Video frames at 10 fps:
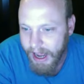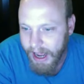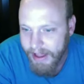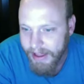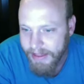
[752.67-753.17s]

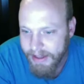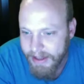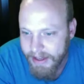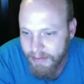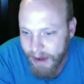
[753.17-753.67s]
the
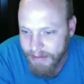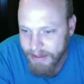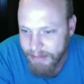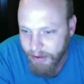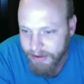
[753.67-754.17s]
Ramsay
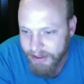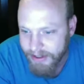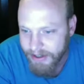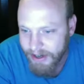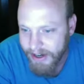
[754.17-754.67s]
Bolton
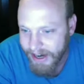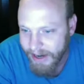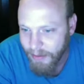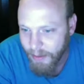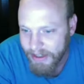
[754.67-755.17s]
in
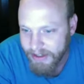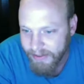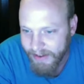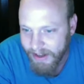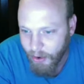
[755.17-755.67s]
Winterfell, like
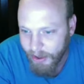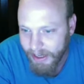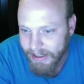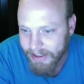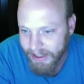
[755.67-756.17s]
talking
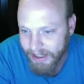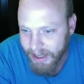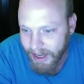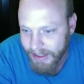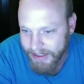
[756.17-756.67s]
to the
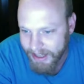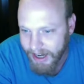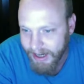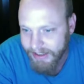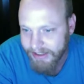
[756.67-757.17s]

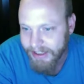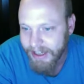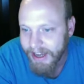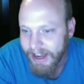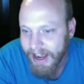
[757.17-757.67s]
Karstarks
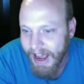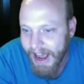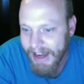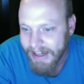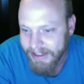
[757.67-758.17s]
and to
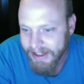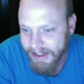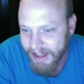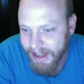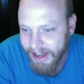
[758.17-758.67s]

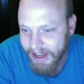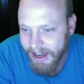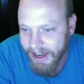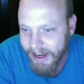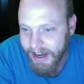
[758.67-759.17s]
the
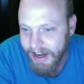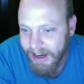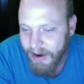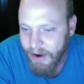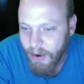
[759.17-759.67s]

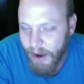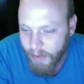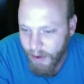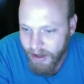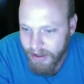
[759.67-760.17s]
whoever
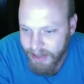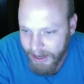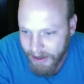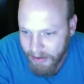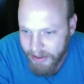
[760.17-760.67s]
else, like
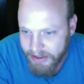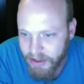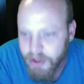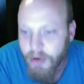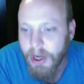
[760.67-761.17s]
these new
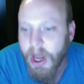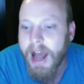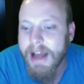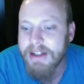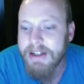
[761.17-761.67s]

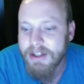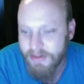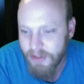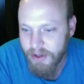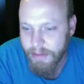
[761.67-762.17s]
alliances of the
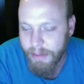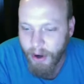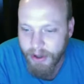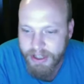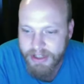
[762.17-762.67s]
new
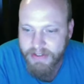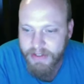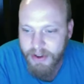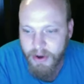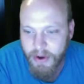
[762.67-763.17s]
politics of the
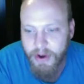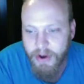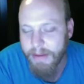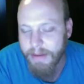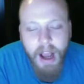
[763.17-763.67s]
North. And I'm like,
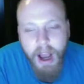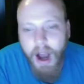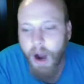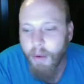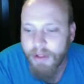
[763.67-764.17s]
oh,
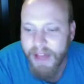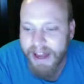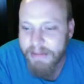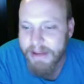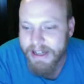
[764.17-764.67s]
well, that'd
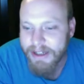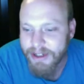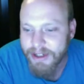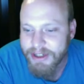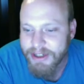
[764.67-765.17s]
be
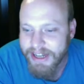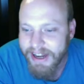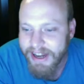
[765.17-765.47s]
interesting.